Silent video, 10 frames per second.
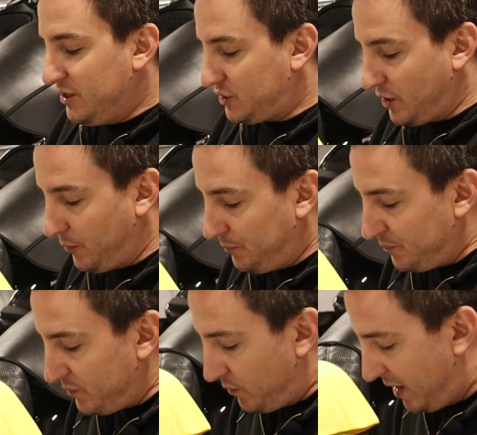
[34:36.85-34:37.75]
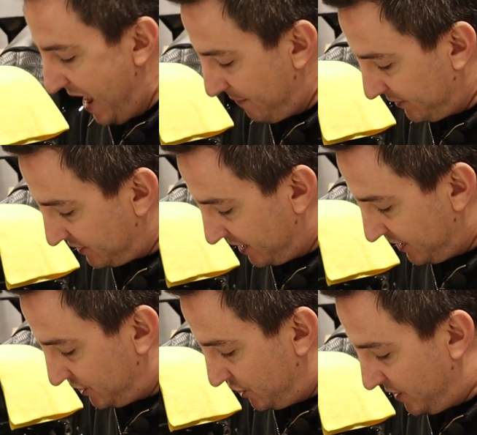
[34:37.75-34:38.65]
So what happens
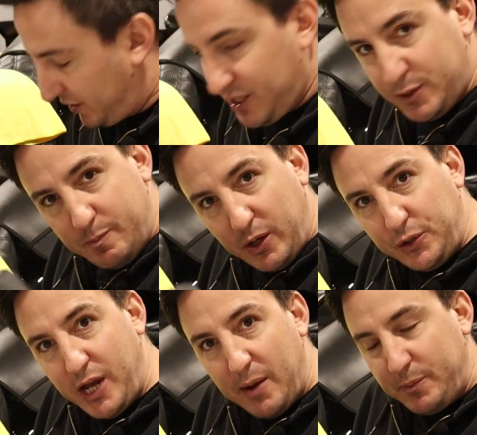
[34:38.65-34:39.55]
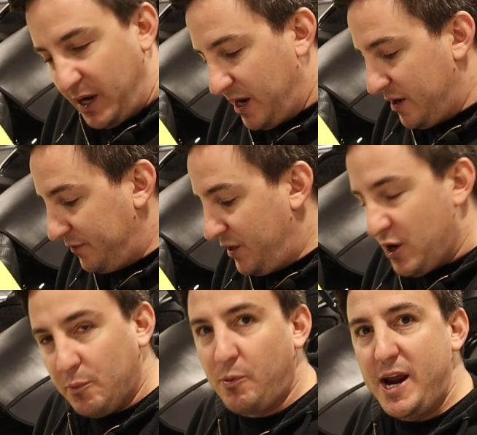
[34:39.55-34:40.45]
is you get this buildup of,
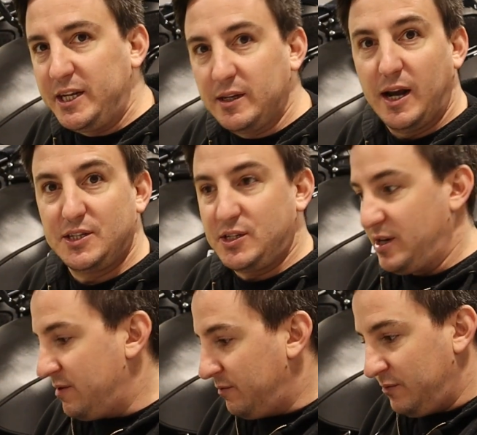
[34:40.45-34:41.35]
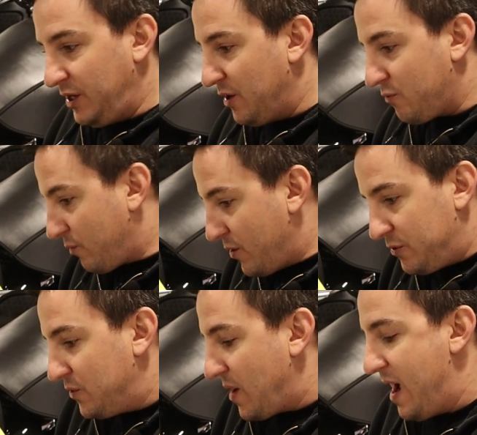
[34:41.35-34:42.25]
brake dust and,
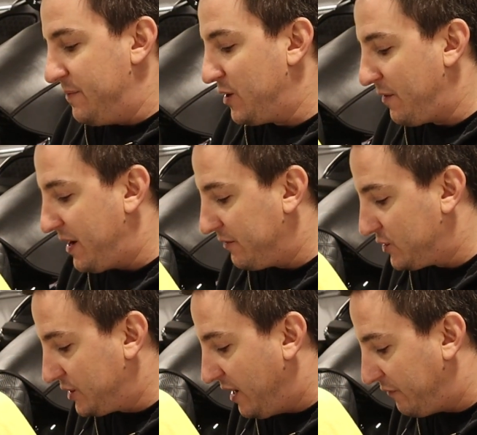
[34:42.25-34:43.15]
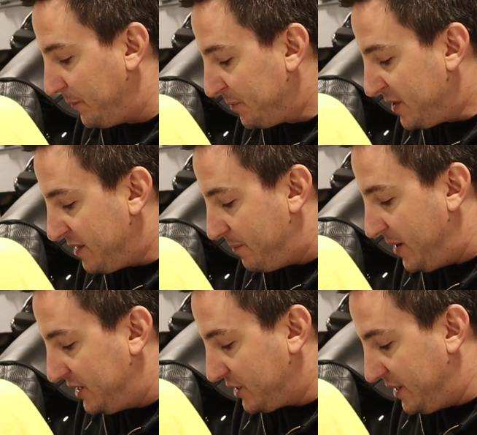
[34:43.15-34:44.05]
road grime and all that other stuff
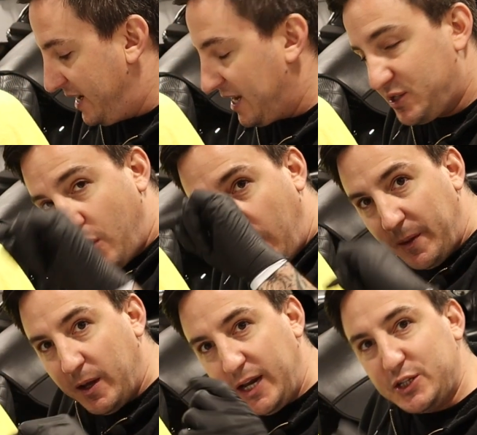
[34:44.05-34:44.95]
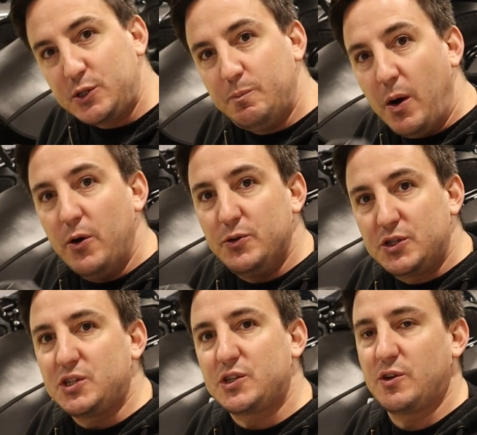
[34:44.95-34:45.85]
that basically gets on the
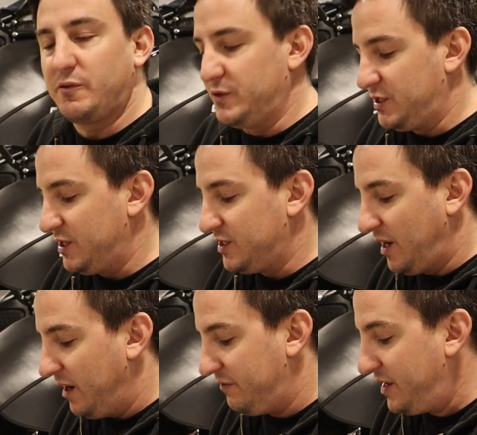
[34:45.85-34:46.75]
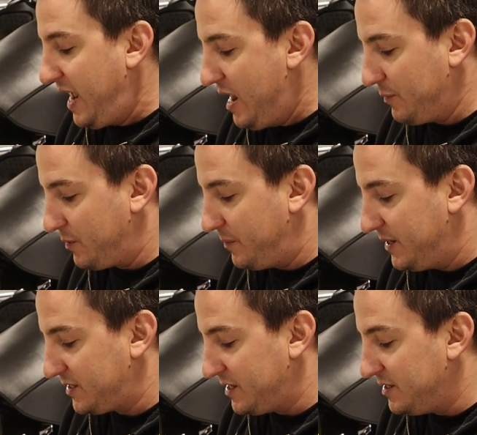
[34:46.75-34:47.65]
exposed surfaces of the caliper
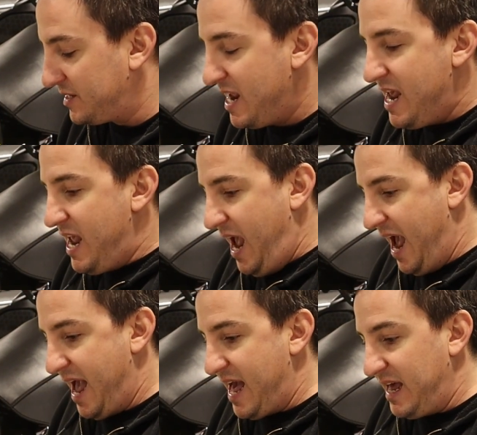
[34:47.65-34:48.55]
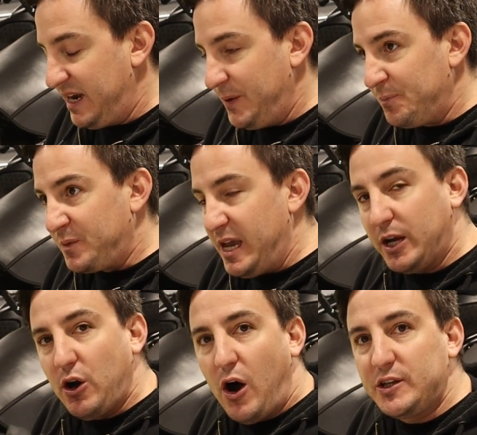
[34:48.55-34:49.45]
pistons, and
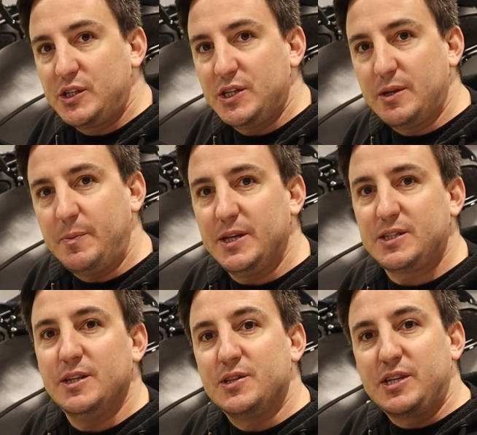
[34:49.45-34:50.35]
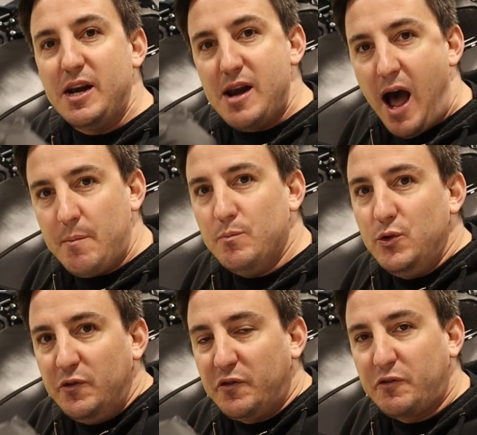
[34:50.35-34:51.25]
it causes the pistons to not
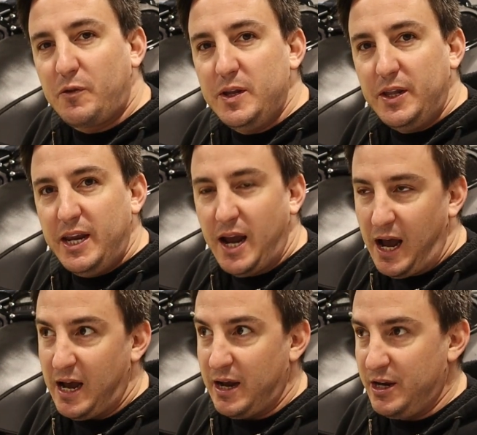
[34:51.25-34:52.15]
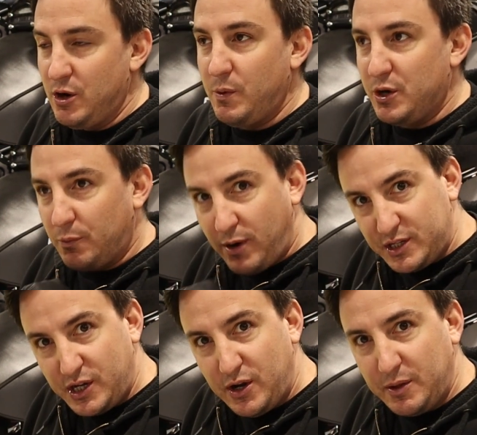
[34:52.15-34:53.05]
move freely, when you're
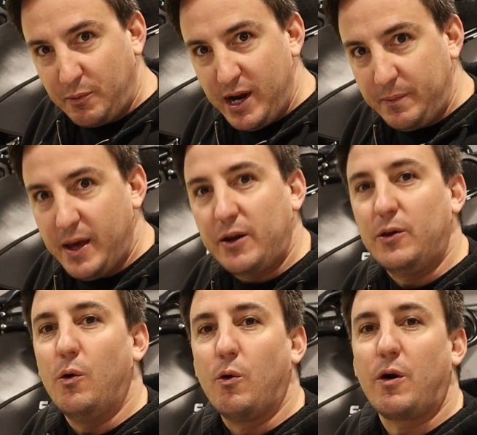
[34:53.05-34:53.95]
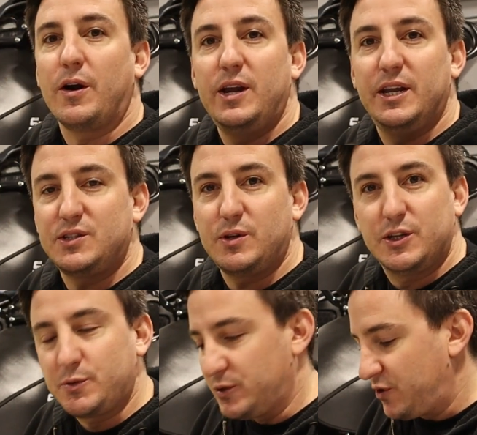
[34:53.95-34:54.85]
pressing on the brake pedal or
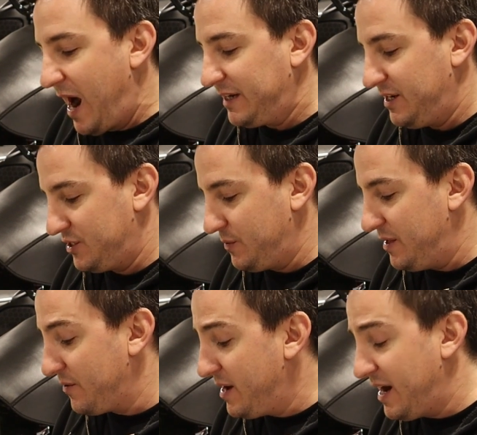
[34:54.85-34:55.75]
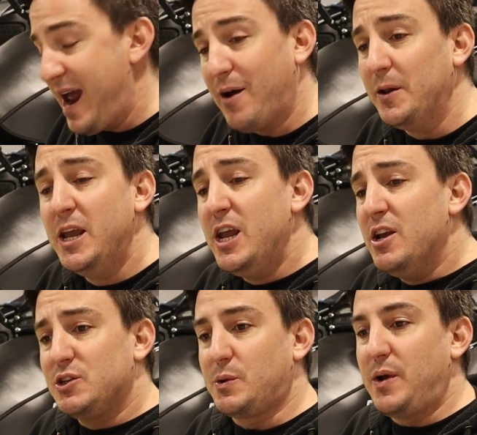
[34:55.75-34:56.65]
it's retracting, so either in and out.
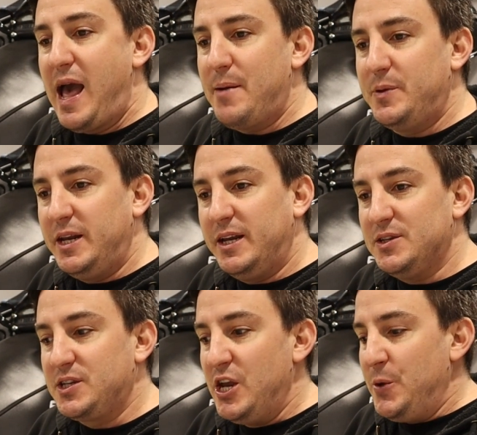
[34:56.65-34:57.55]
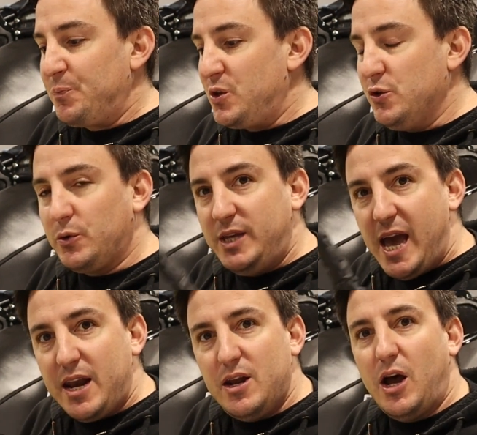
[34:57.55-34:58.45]
So what'll happen is you'll
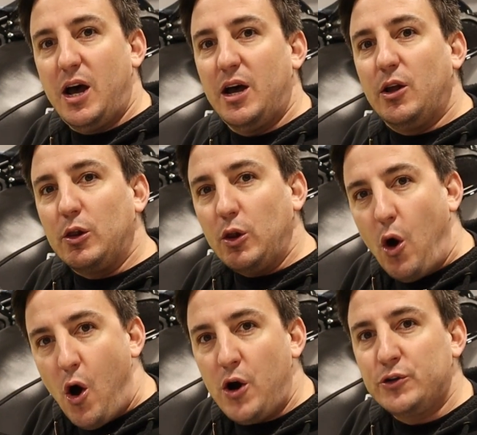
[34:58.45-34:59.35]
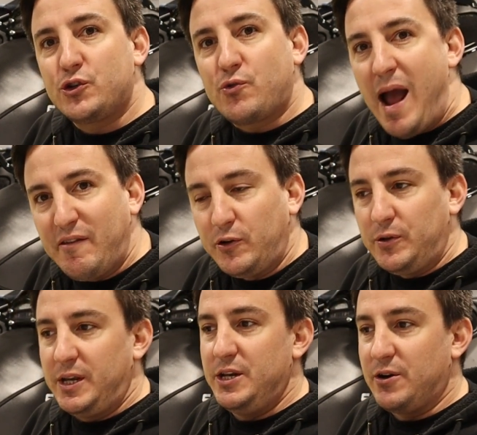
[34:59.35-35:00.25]
get long
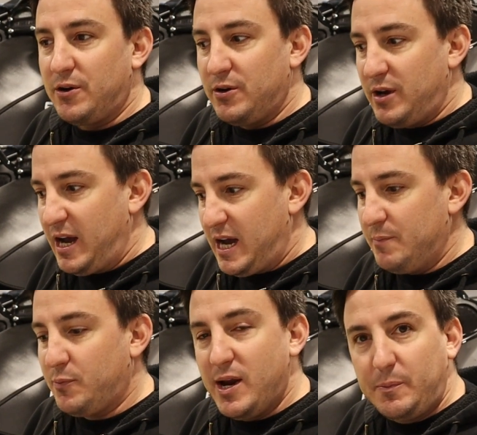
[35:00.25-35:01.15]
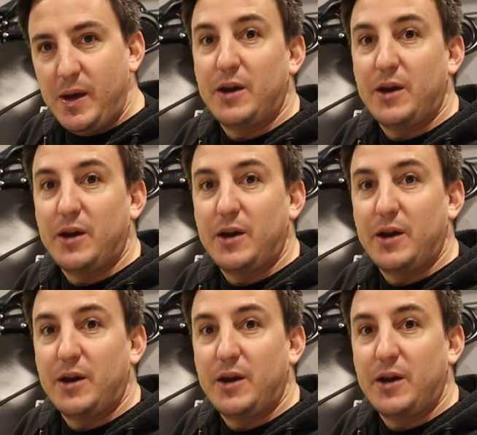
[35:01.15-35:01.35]
travel in your brake